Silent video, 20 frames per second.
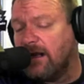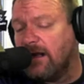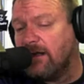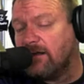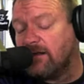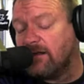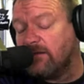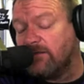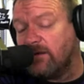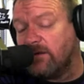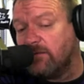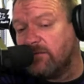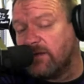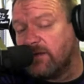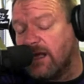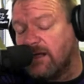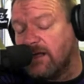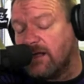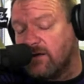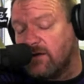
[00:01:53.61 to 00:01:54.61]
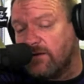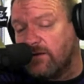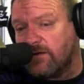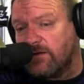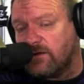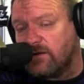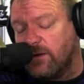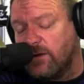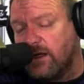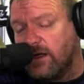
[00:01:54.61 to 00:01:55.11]
And he's given them days off
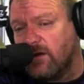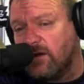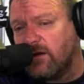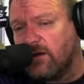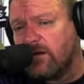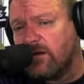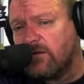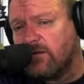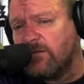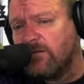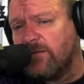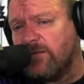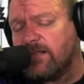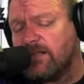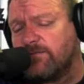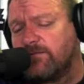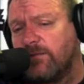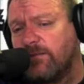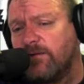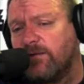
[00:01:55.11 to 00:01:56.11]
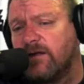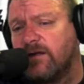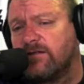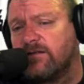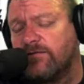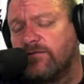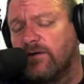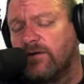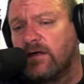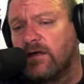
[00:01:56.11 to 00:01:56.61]
this week. Not the best
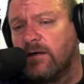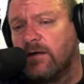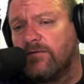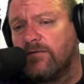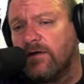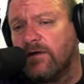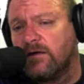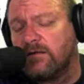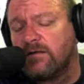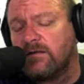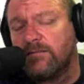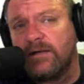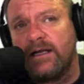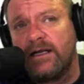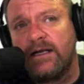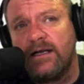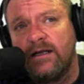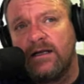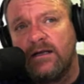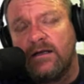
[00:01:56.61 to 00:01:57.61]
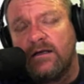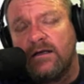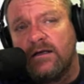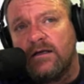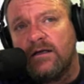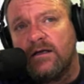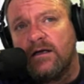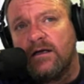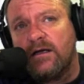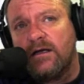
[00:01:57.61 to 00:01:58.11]
preparation for a cup final, to play
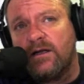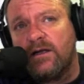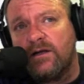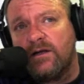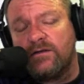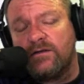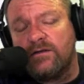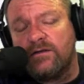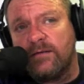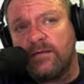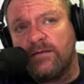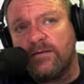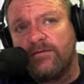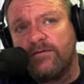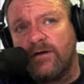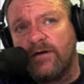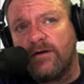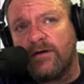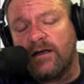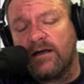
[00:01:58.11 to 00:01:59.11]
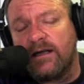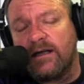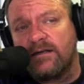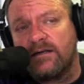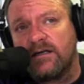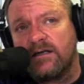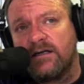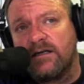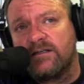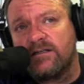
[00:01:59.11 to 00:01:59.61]
a huge semi-final
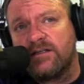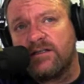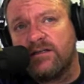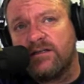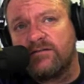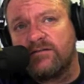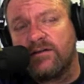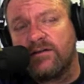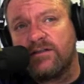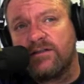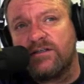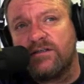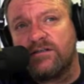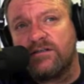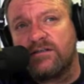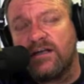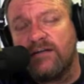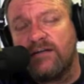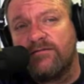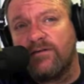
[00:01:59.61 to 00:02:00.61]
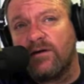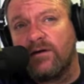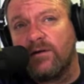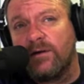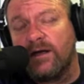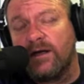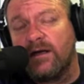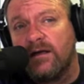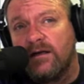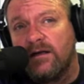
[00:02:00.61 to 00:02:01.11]
against Kaizer Chiefs on the Tuesday,
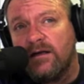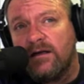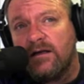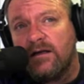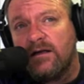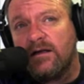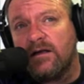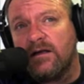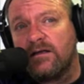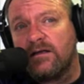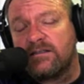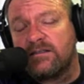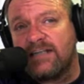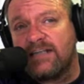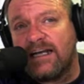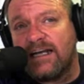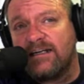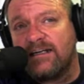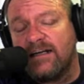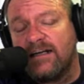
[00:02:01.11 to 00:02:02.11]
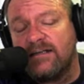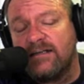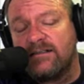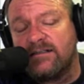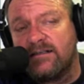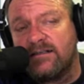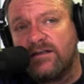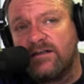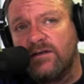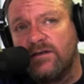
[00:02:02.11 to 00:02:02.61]
following last
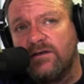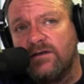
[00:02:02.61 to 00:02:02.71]
Saturday's